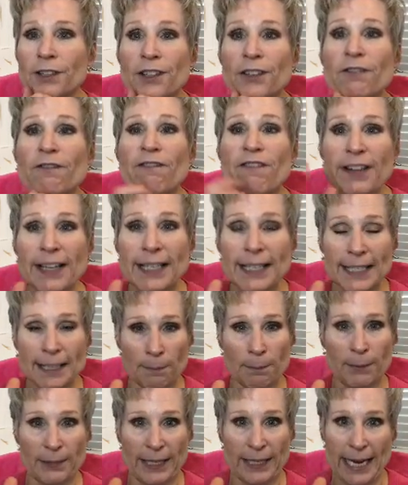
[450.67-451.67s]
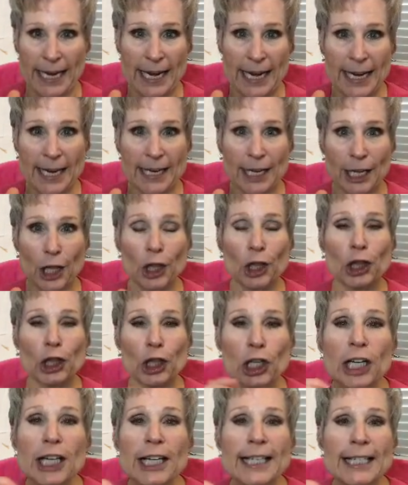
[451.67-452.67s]
visibly
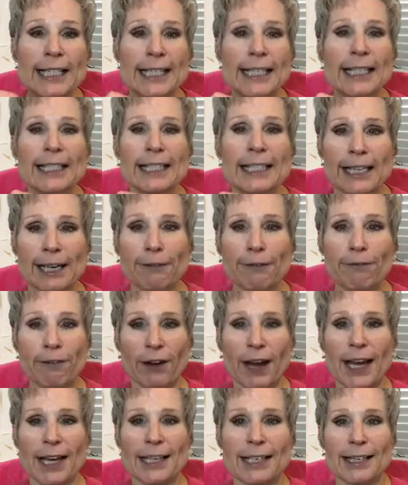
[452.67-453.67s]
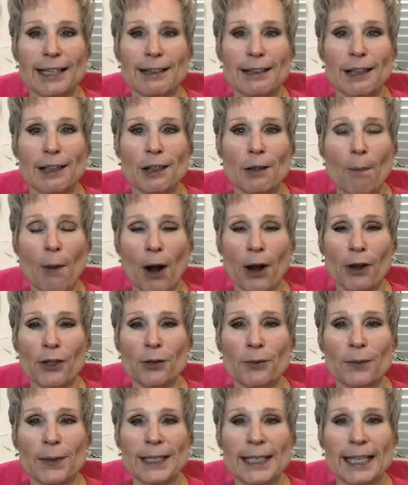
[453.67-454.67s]
looks different than the part
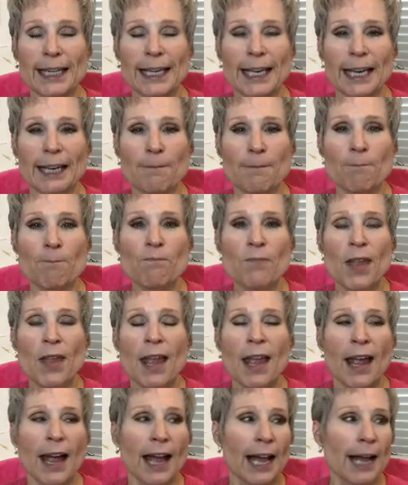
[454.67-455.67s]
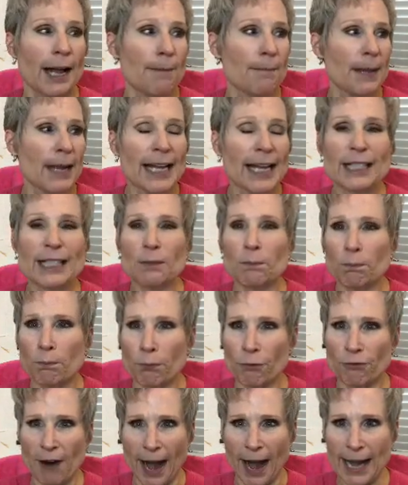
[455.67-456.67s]
that we didn't. It's
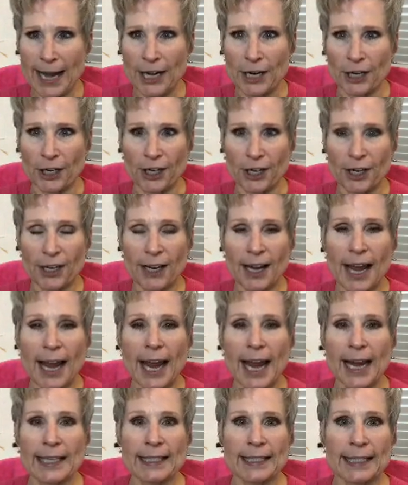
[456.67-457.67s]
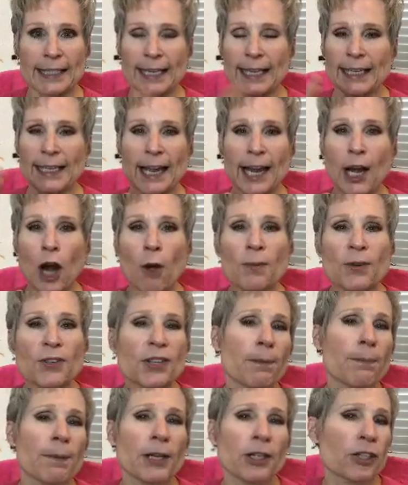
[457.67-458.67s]
brighter. It almost
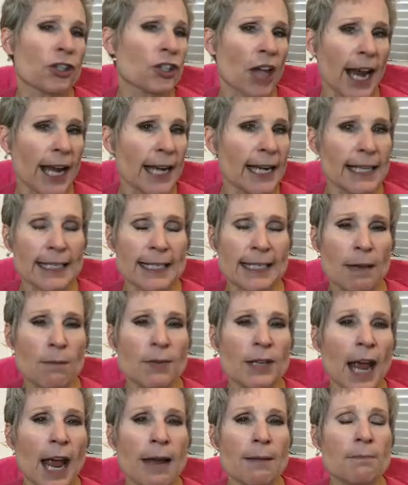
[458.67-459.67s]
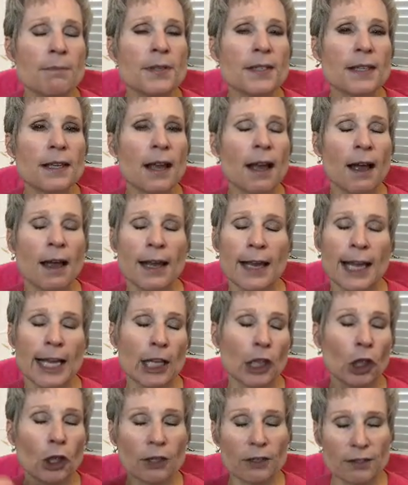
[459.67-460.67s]
appears shiny. Sometimes it
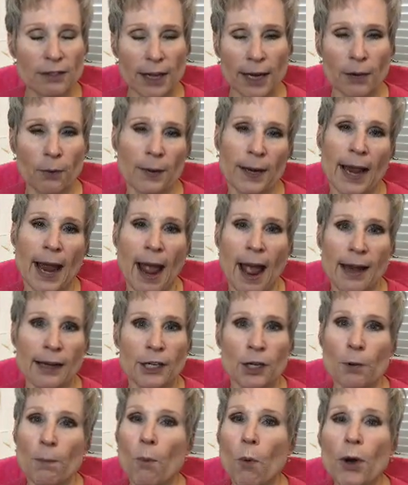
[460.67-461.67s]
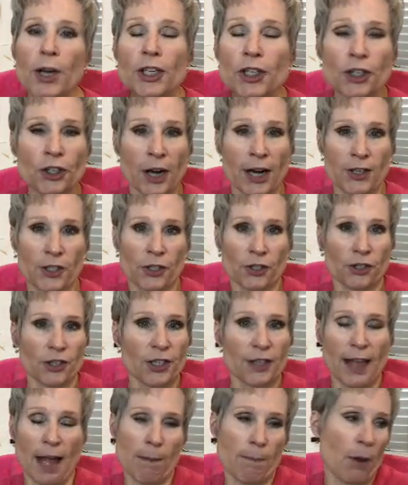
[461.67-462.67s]
looks like we added a moisturizer to
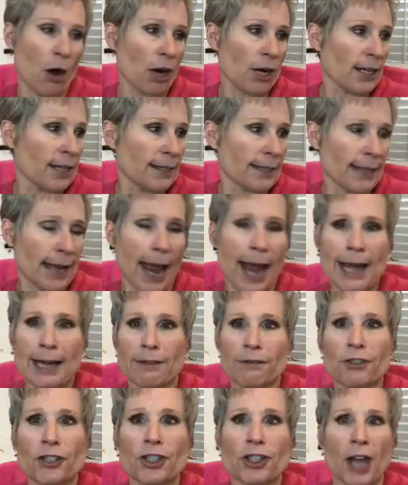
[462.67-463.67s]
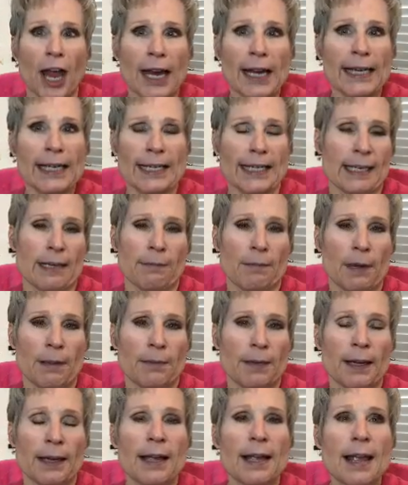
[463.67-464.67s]
that part. It's kind of shiny,
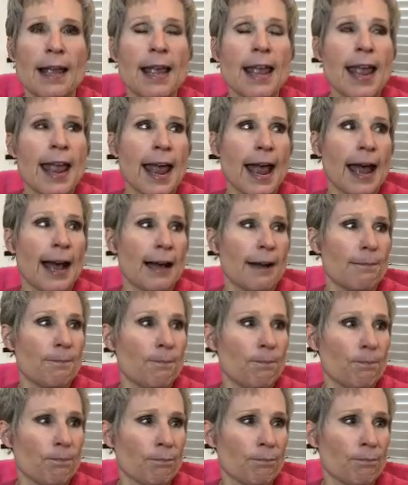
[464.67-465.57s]
maybe, but